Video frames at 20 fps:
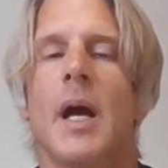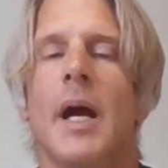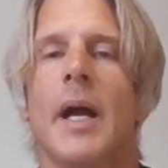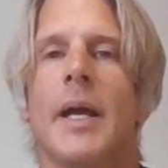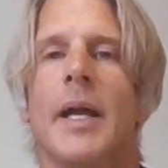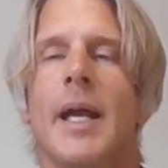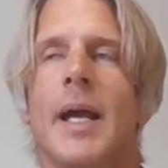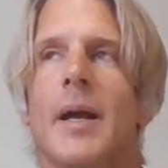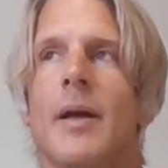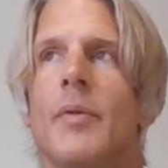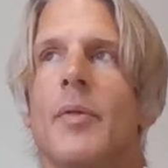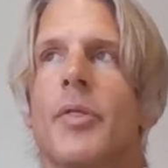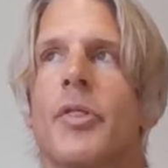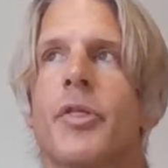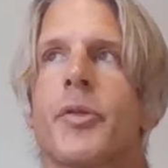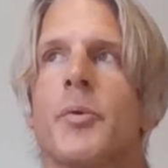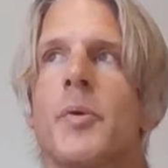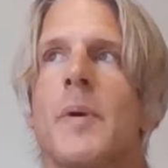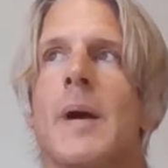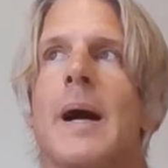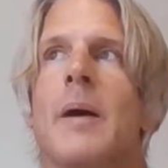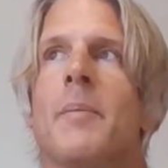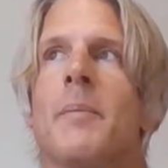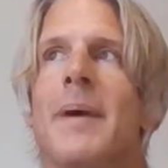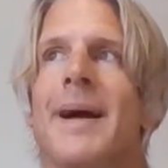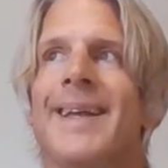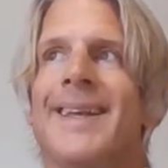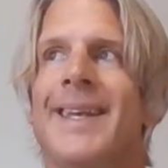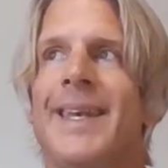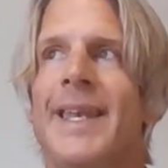I threw out
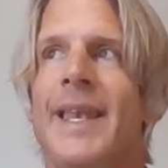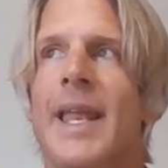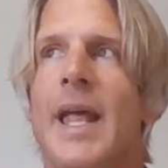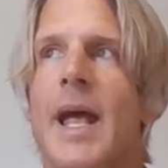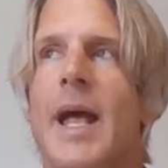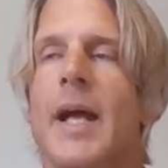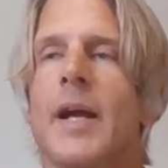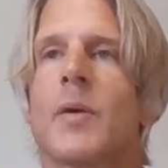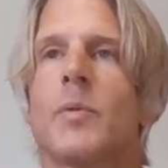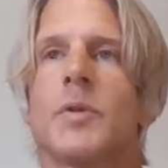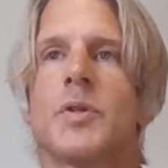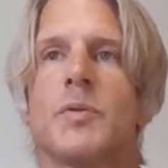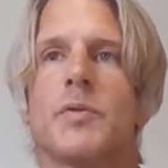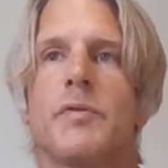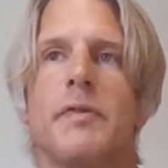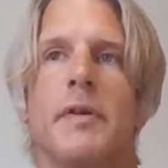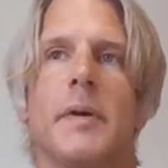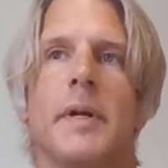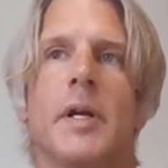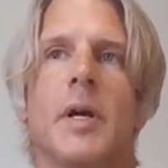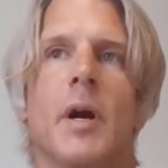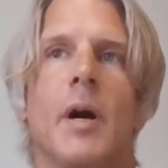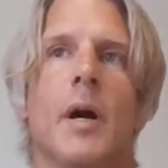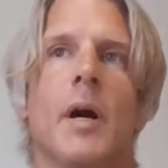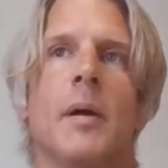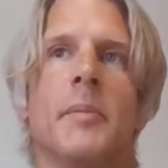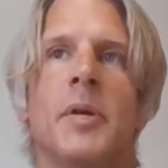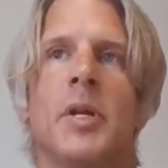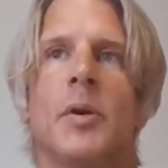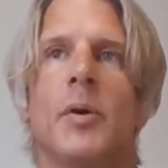my neck, which was very
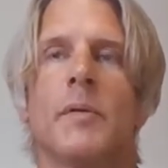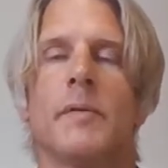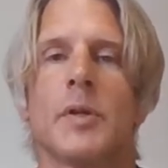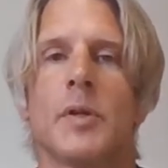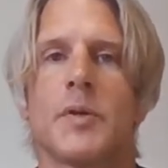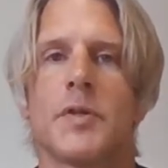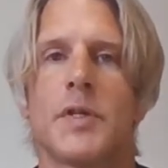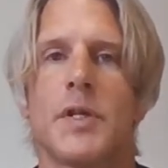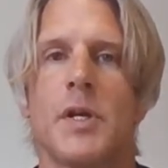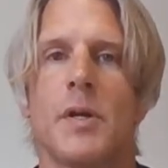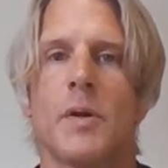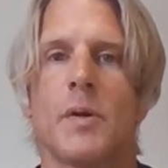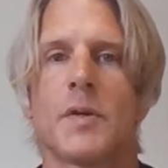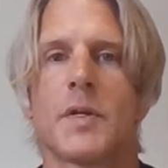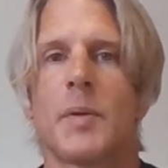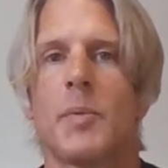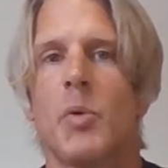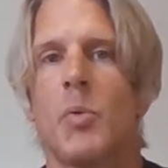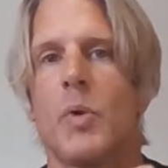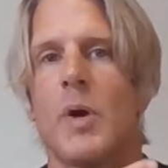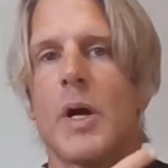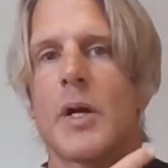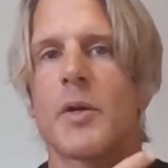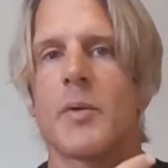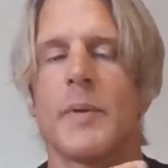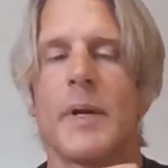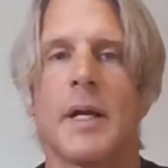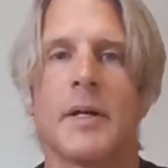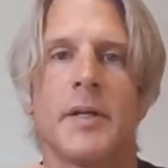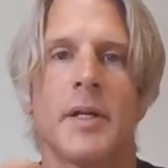common over those years of walking
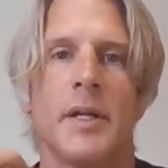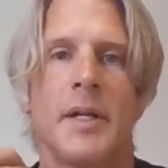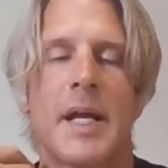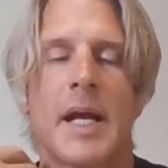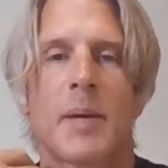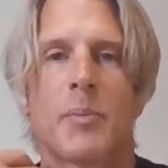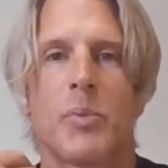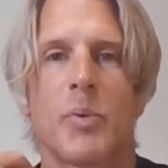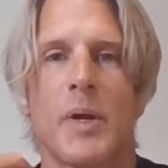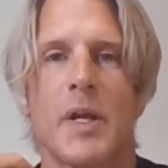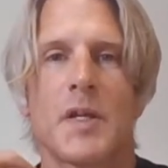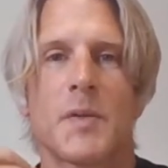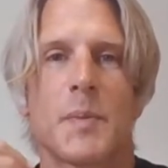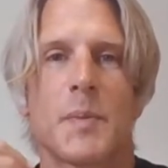around in a neck brace